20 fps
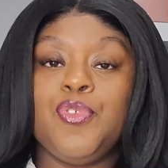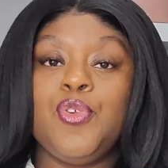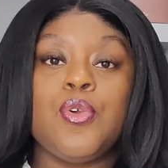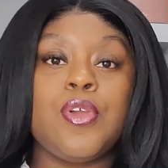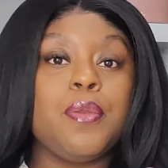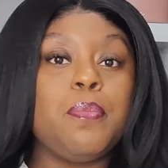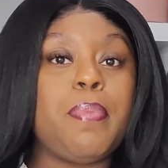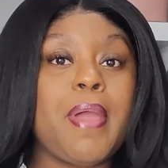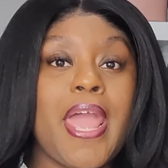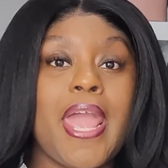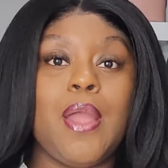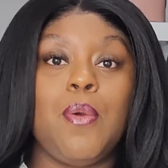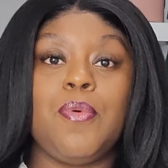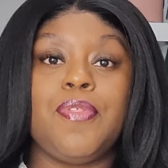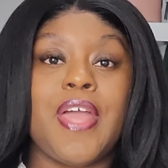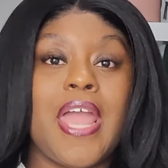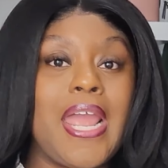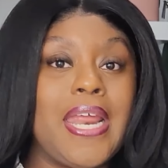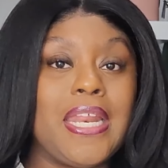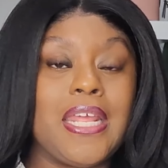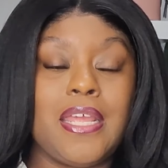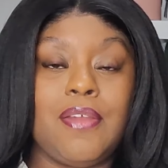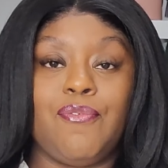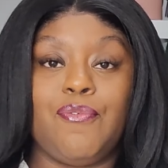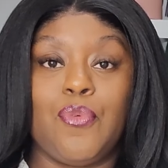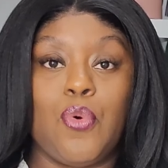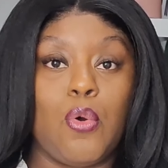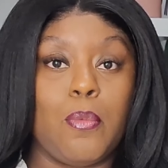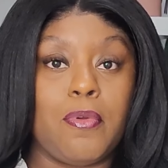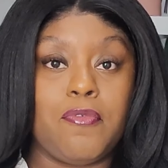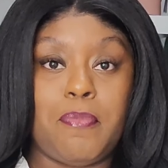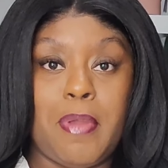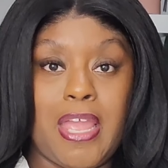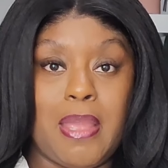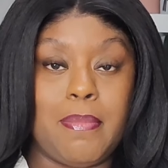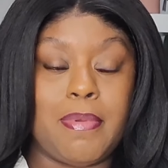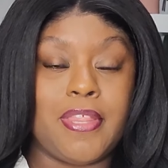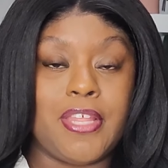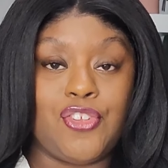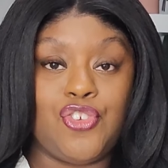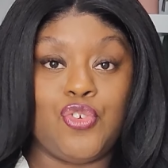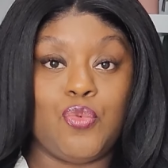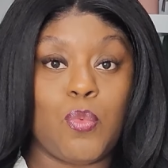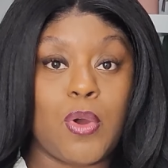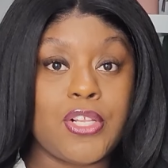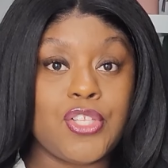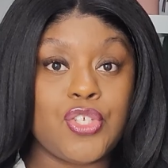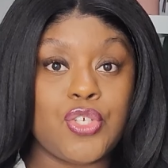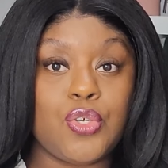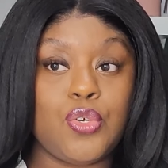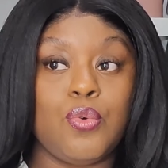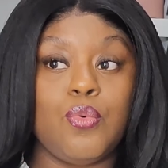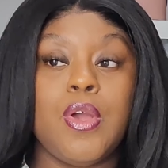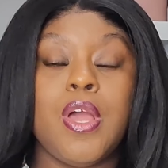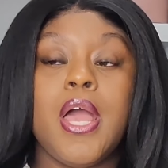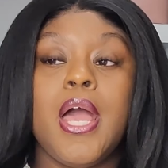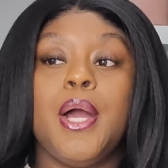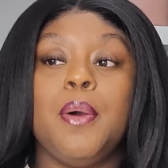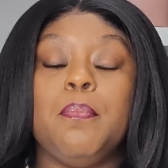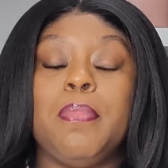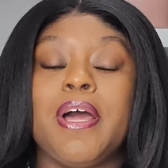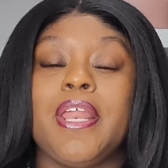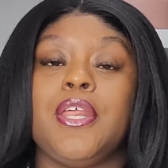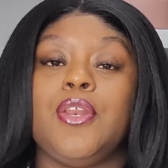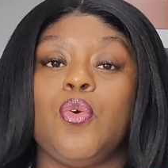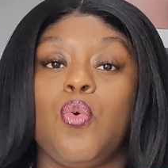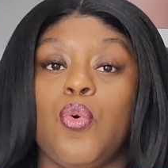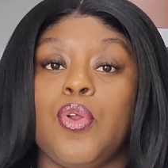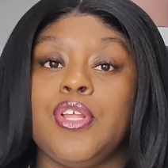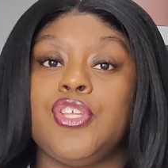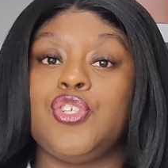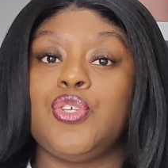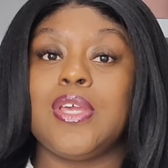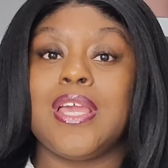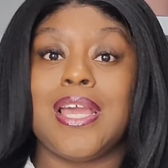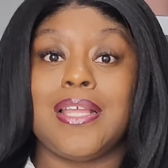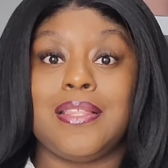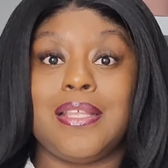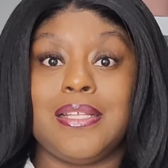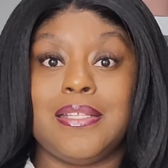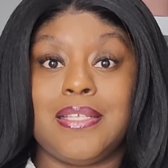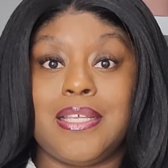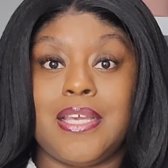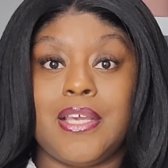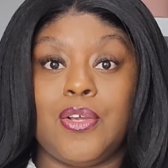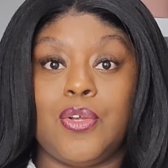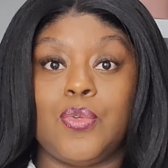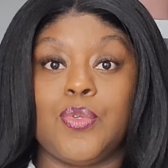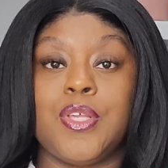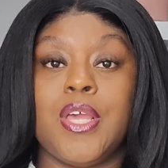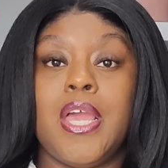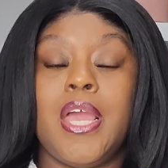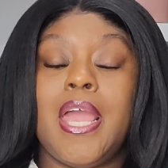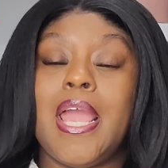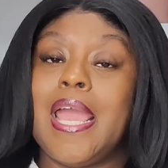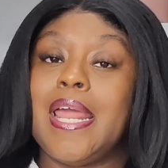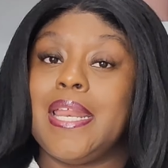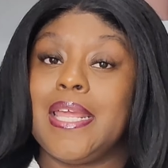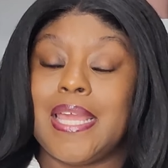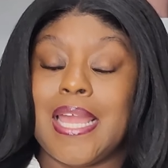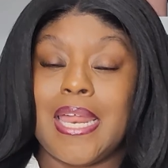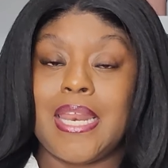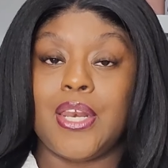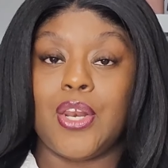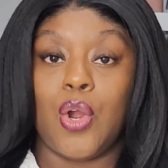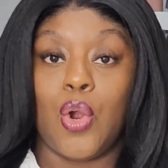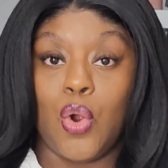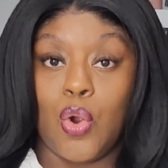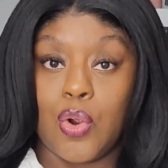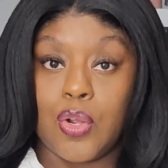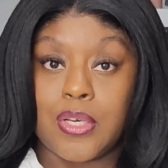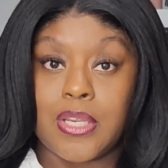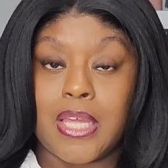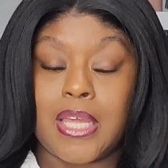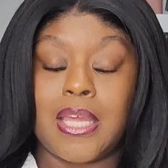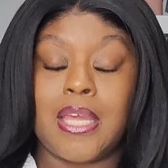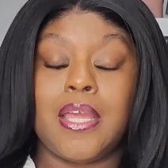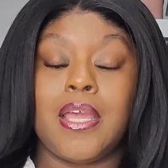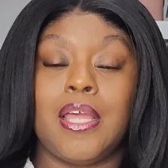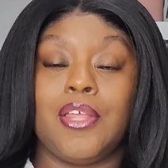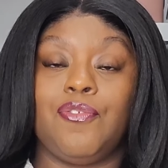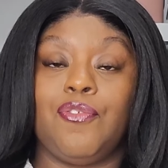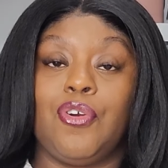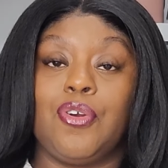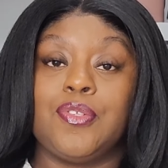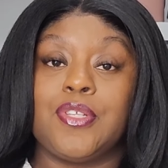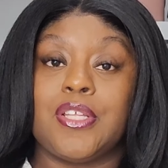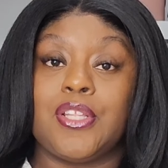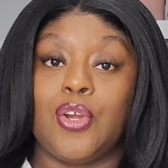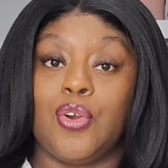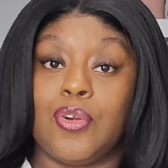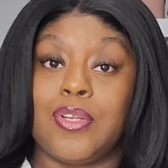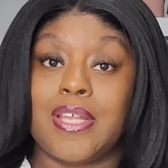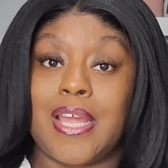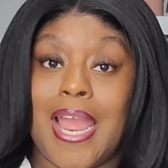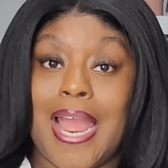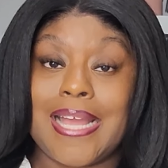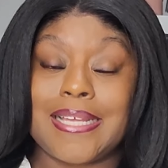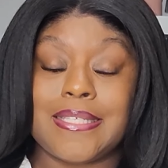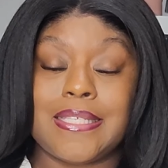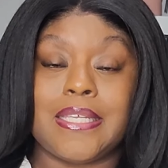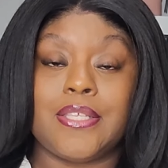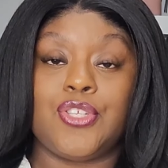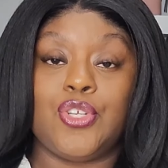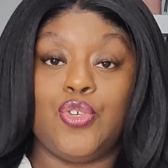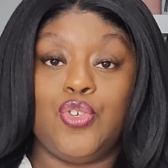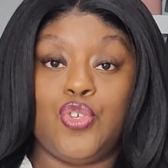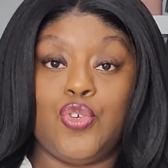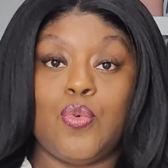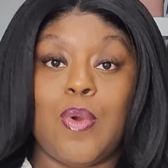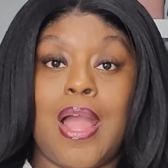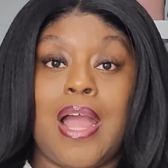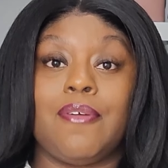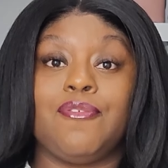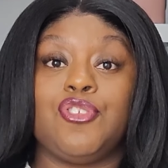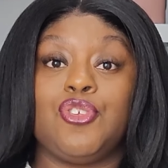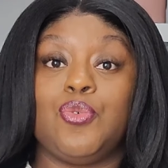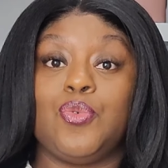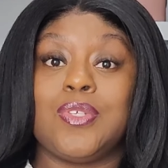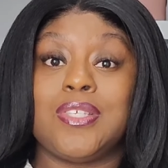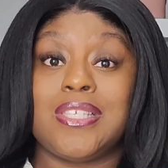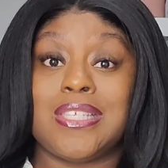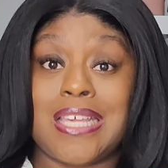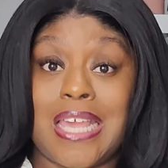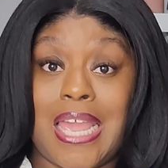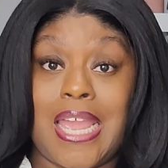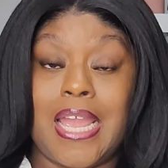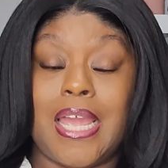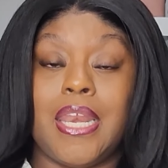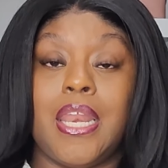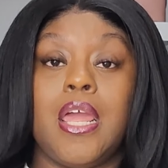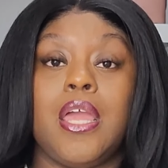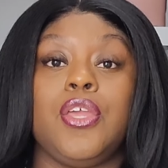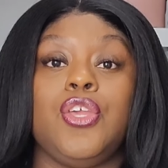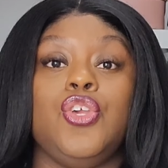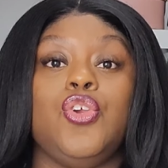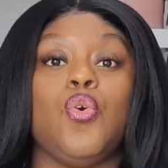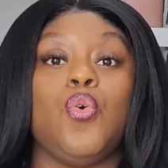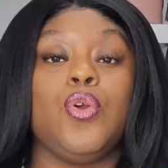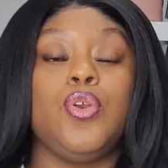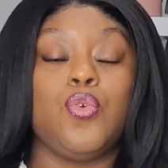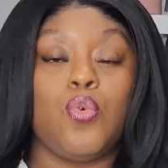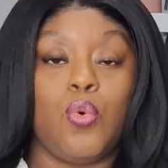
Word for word: You can pay with any form of payment that you want to, but in order to get the deals and get it early, as far as like the early access, you do have to scan your